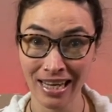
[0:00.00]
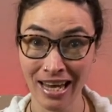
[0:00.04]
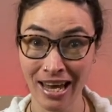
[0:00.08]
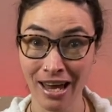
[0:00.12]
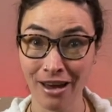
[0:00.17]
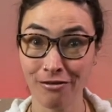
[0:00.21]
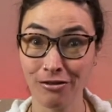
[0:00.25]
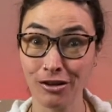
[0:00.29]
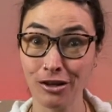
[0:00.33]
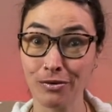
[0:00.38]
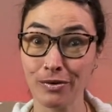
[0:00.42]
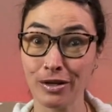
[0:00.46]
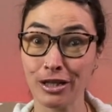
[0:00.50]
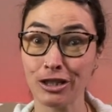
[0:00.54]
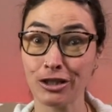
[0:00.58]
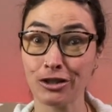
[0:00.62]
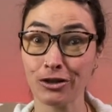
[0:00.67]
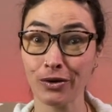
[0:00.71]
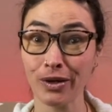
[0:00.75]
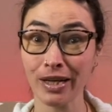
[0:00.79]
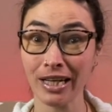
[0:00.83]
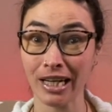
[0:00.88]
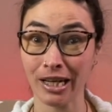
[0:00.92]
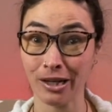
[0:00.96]
If you
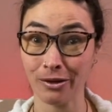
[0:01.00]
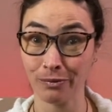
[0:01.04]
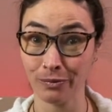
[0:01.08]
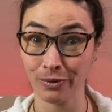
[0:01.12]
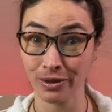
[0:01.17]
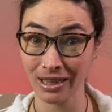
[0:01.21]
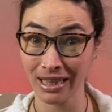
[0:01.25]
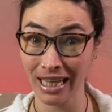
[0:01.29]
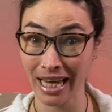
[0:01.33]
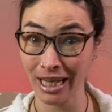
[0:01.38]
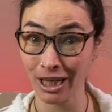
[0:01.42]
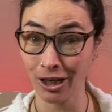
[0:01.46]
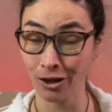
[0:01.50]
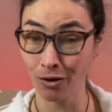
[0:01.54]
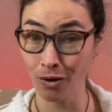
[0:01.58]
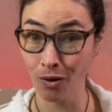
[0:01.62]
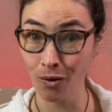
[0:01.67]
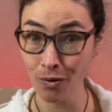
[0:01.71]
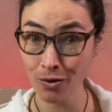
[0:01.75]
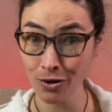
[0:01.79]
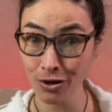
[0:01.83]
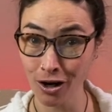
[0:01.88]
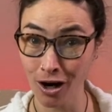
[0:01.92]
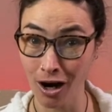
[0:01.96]
enjoyed it and would like your
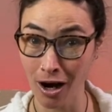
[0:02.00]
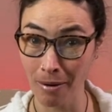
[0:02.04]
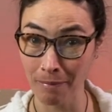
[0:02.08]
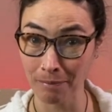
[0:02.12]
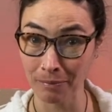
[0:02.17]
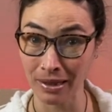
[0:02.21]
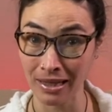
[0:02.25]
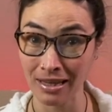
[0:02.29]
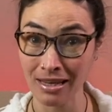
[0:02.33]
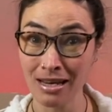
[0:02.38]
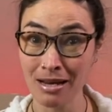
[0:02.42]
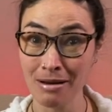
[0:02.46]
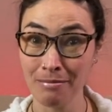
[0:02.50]
own copy,